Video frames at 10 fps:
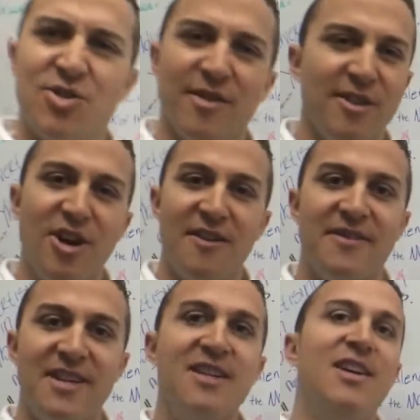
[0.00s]
sort of
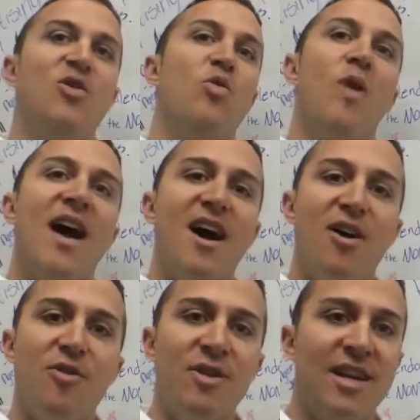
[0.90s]
lofty,
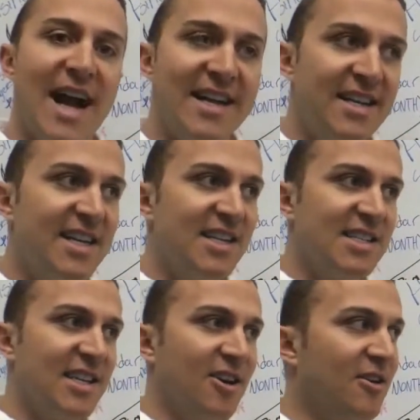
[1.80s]
wow
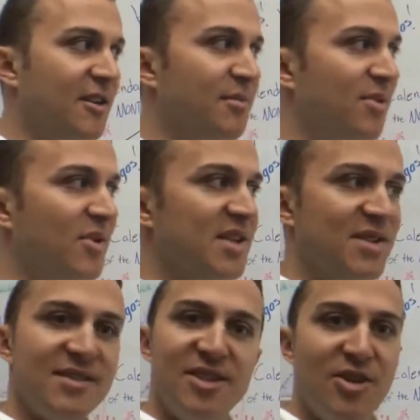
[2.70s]
ideas that our
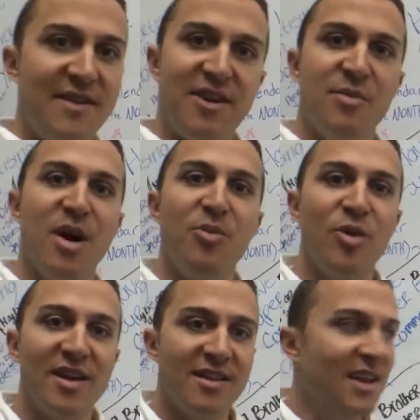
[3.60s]
employees, you know, have come up
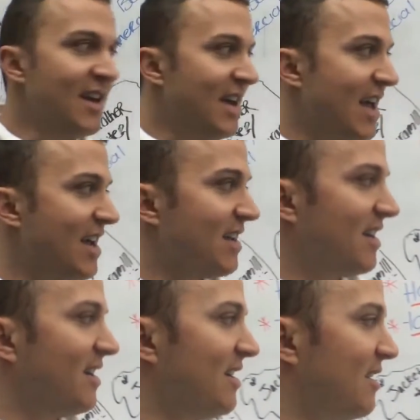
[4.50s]
with
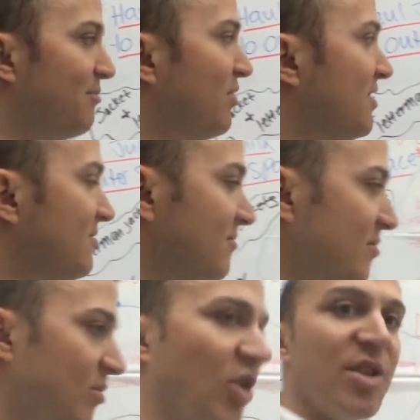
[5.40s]
and put
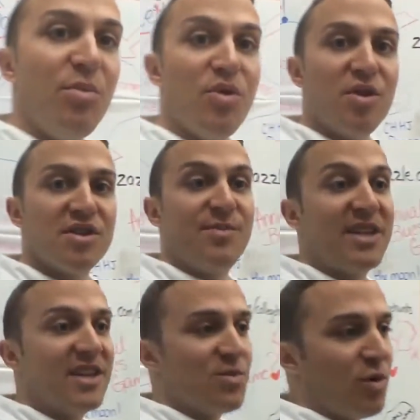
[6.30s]
on the board,
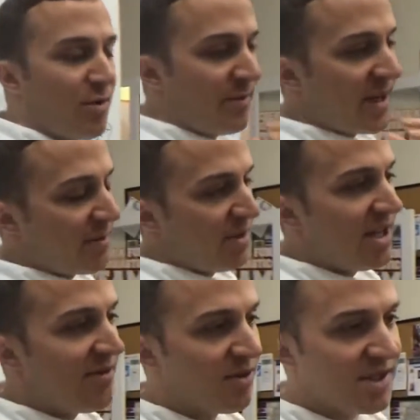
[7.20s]
because we're big
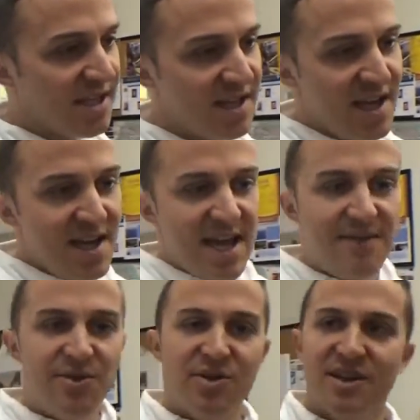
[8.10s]
believers in,
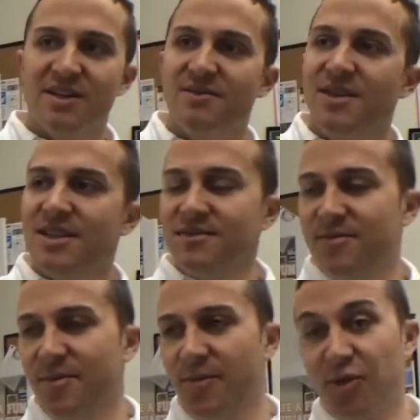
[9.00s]
if you can
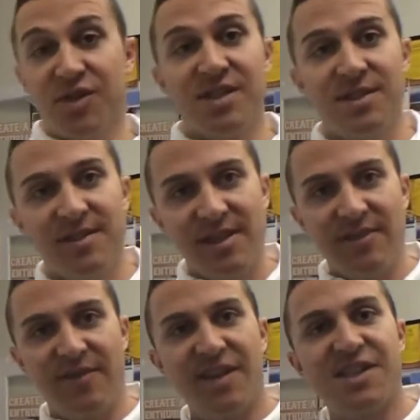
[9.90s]
first
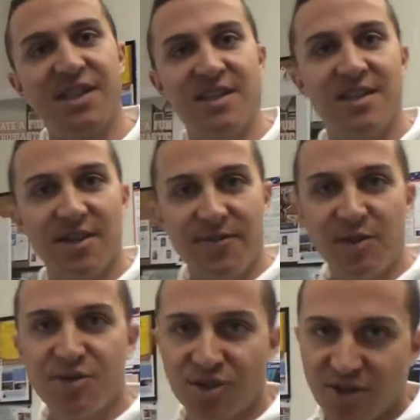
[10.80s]
envision the
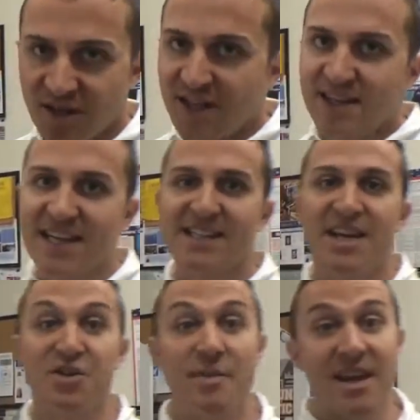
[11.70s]
future, that's how
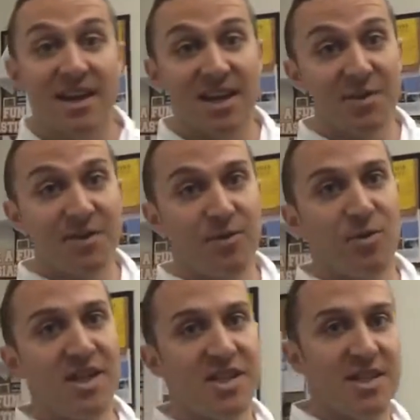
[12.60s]
you make it come to
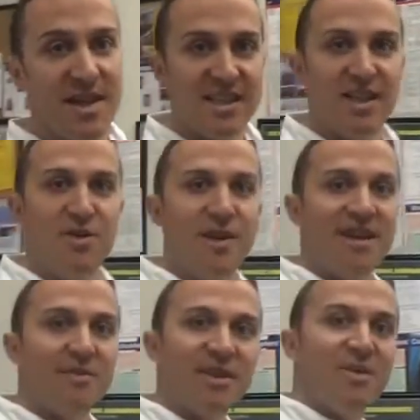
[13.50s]
fruition. That's how you make
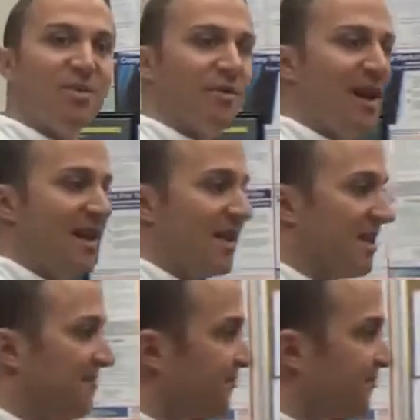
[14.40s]
it become a reality.